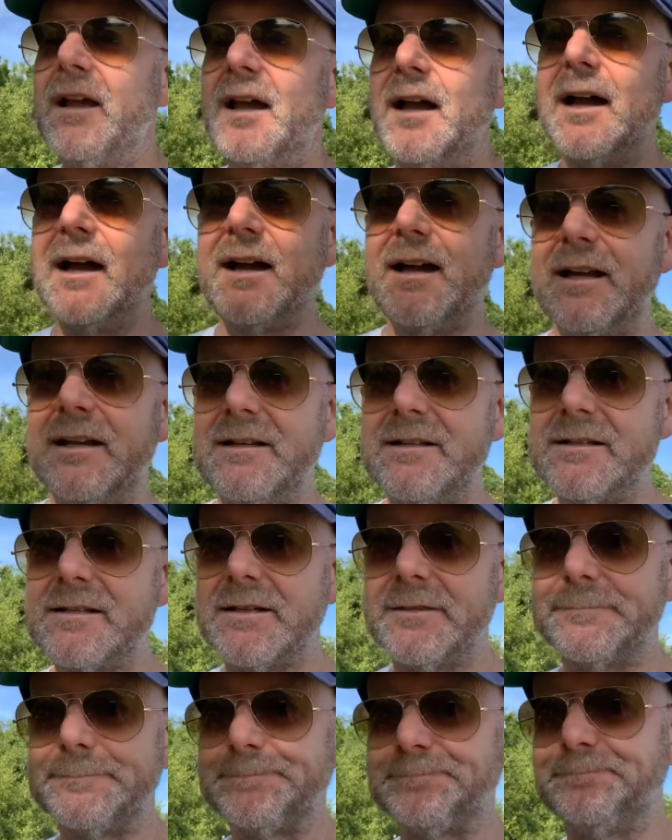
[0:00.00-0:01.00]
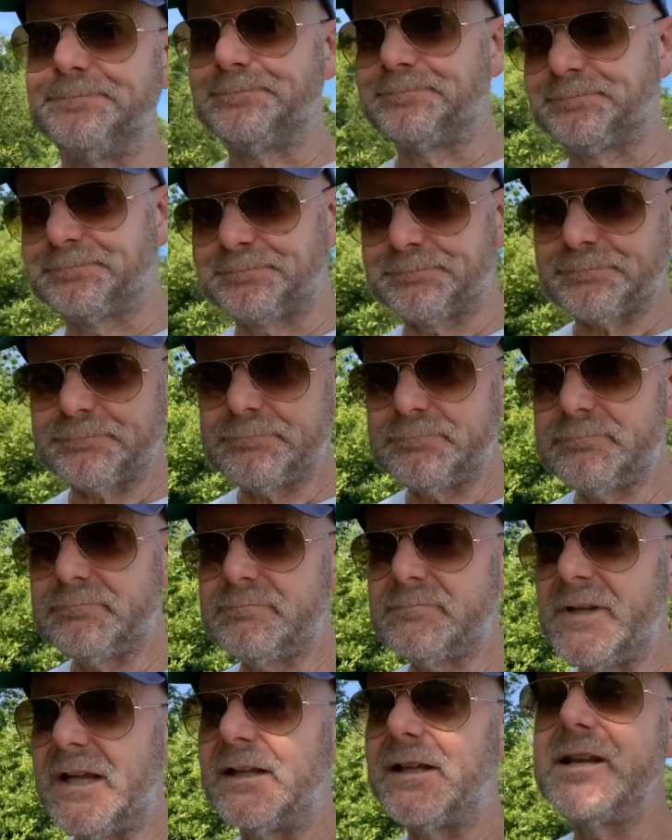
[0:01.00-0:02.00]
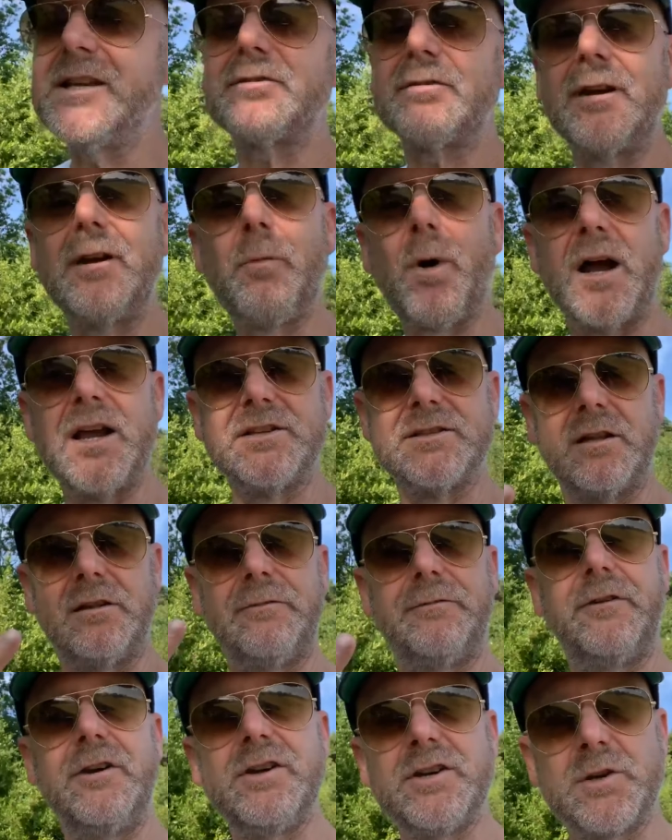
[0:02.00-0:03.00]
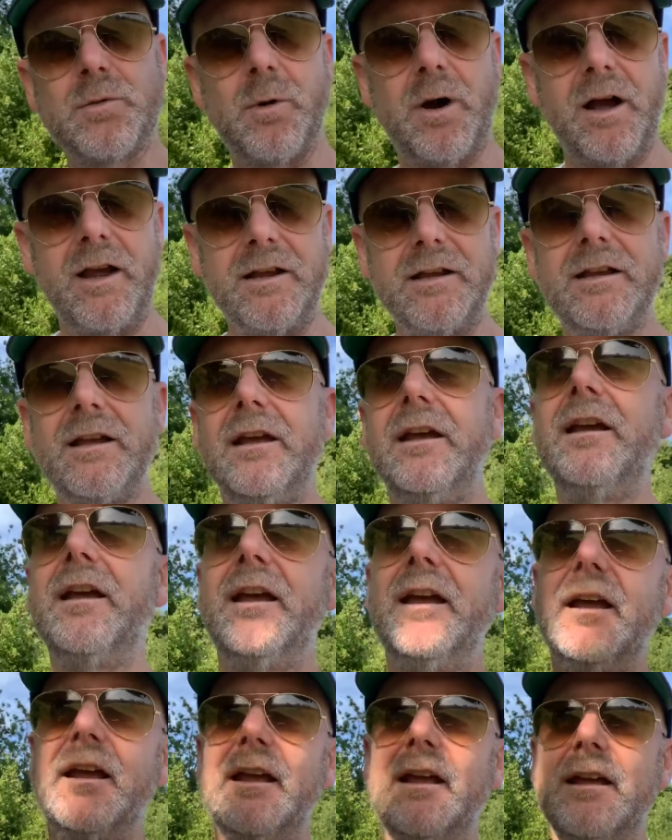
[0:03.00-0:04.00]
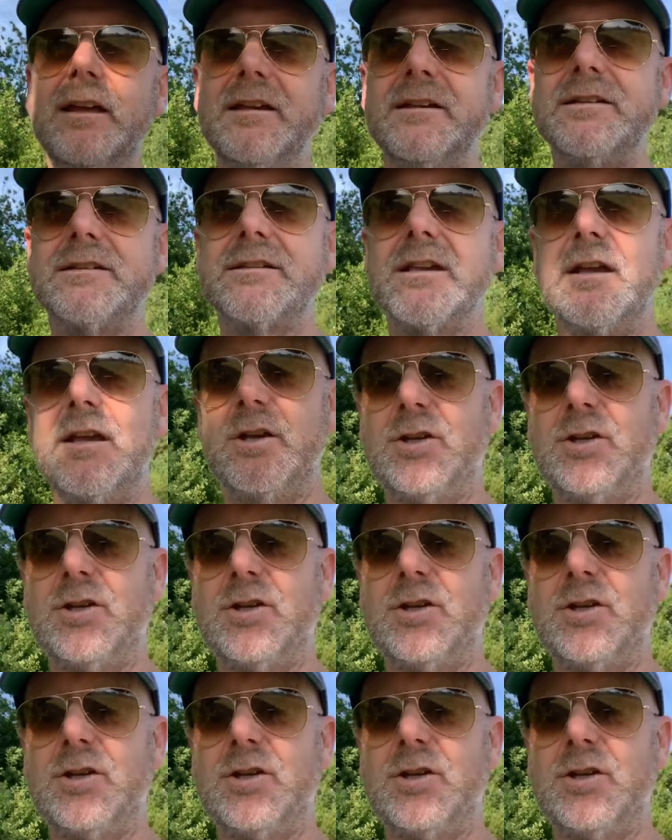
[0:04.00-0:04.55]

And these three ways are the first way is